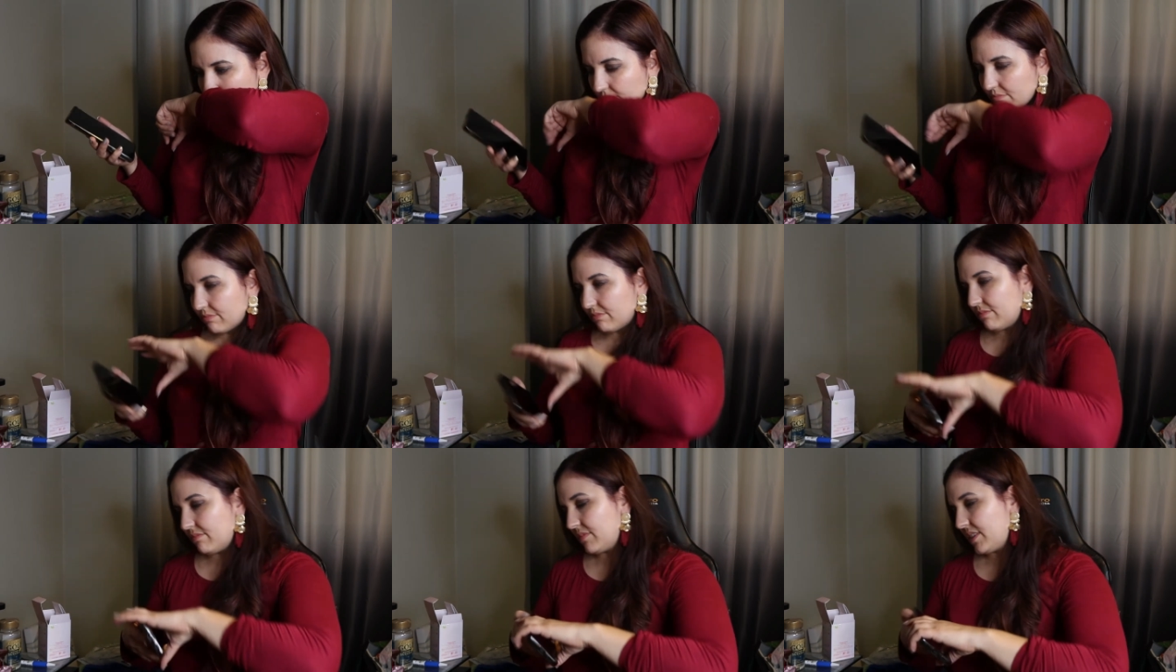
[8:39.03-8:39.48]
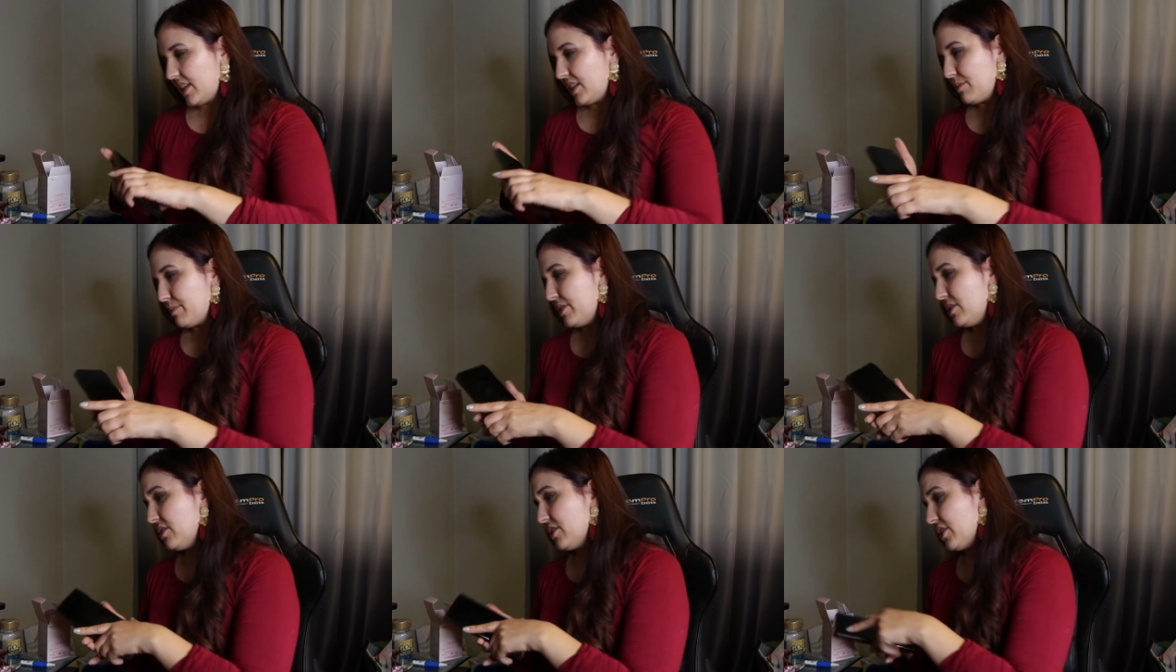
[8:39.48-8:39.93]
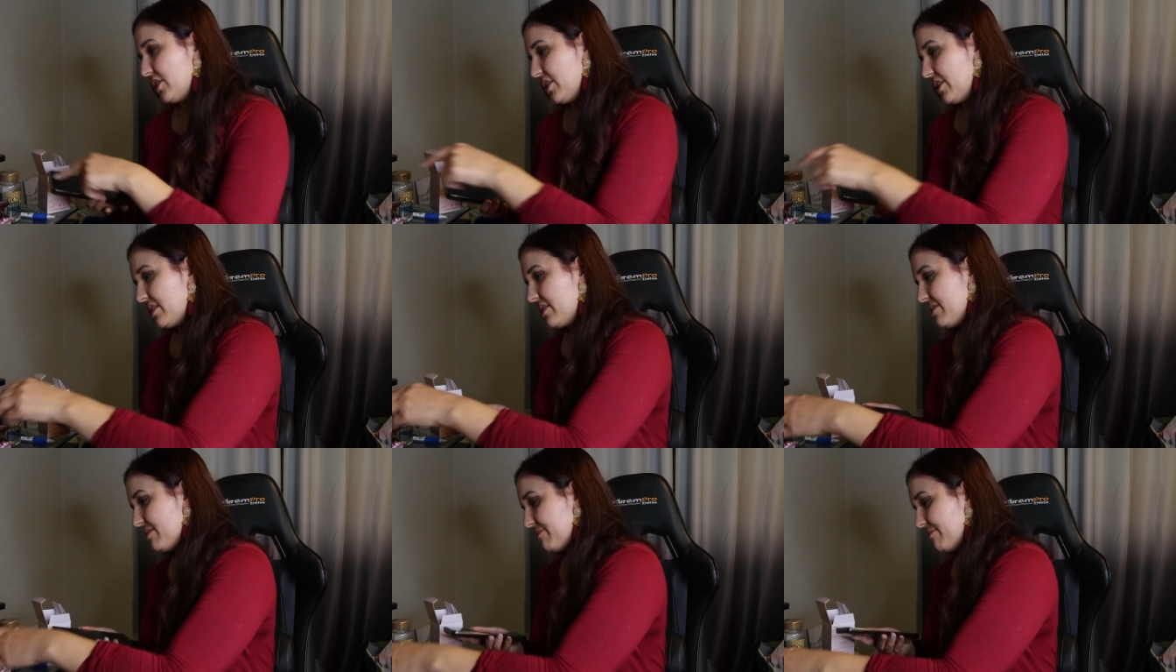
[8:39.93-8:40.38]
Mm, they smell
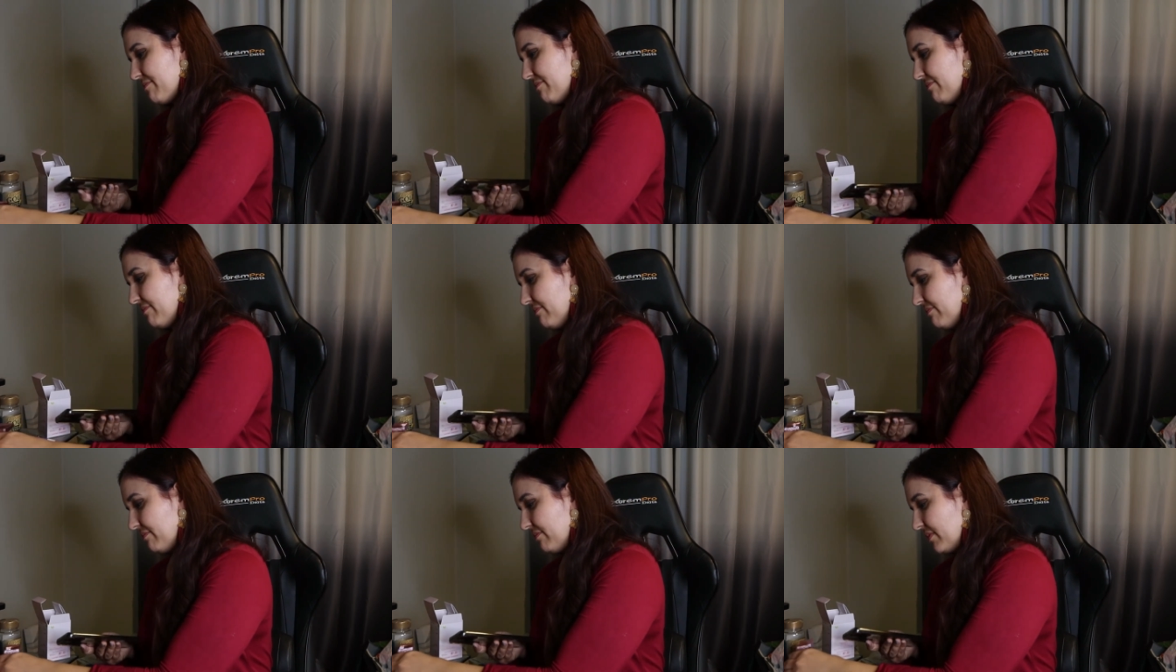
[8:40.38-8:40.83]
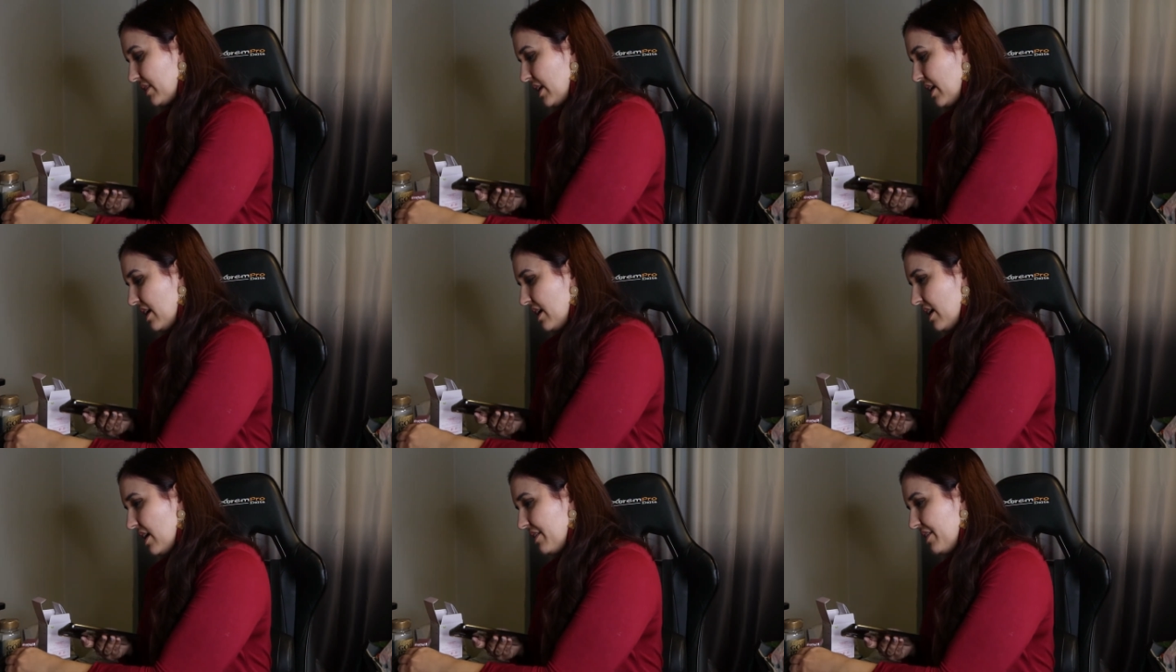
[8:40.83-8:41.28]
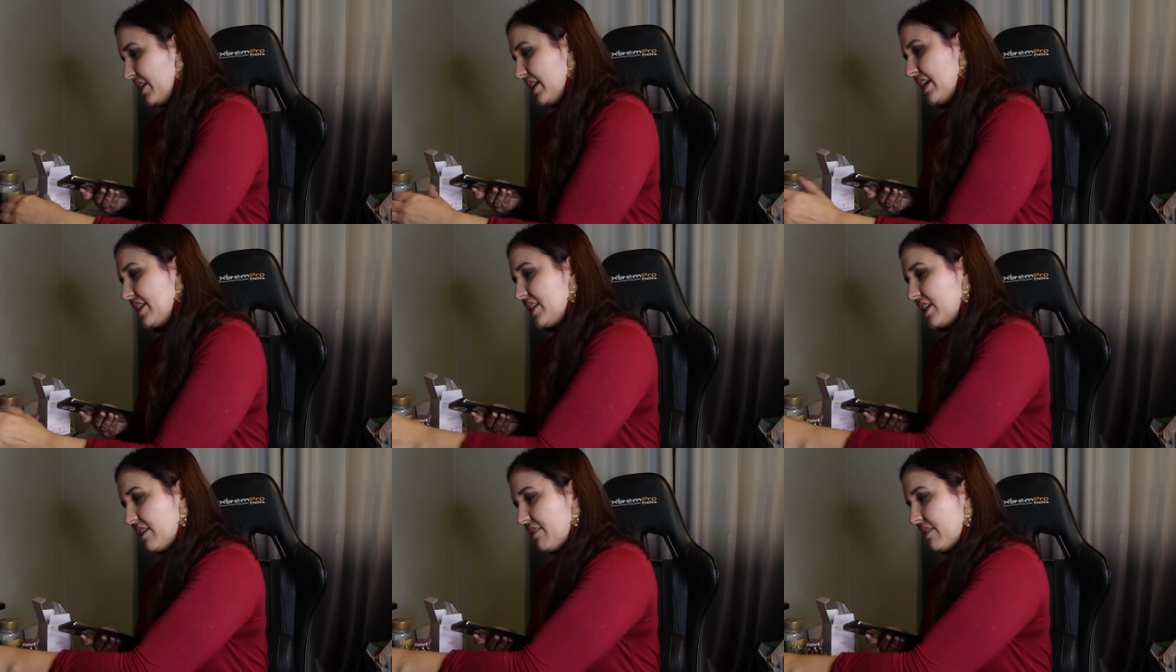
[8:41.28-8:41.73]
good. I
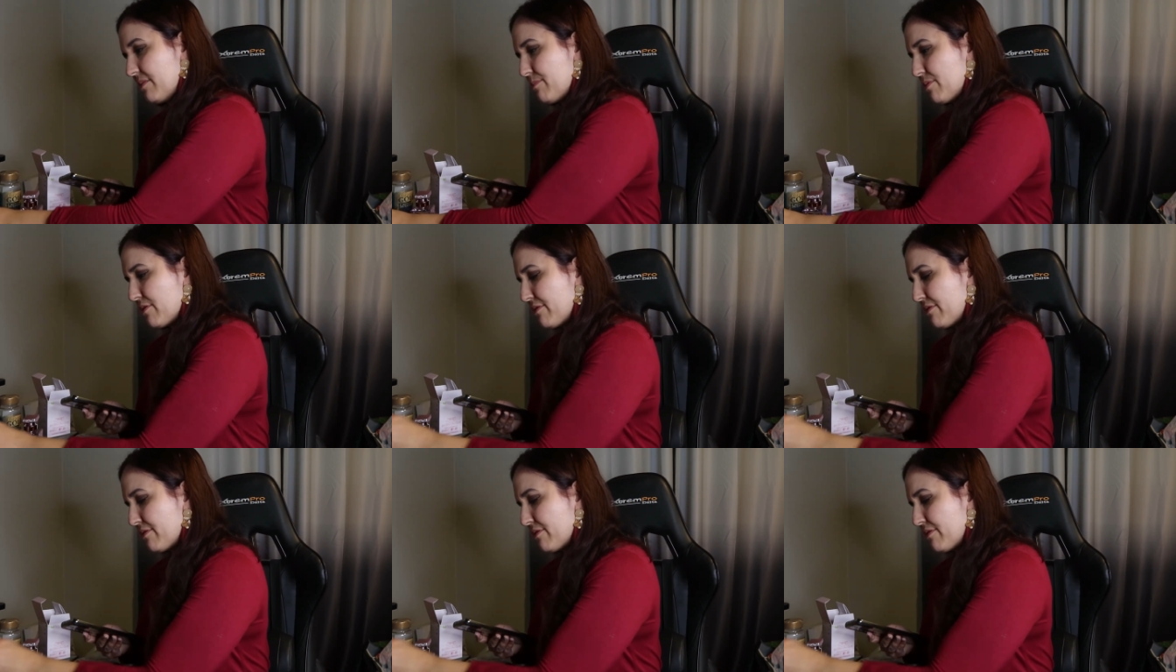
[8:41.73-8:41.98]
think I do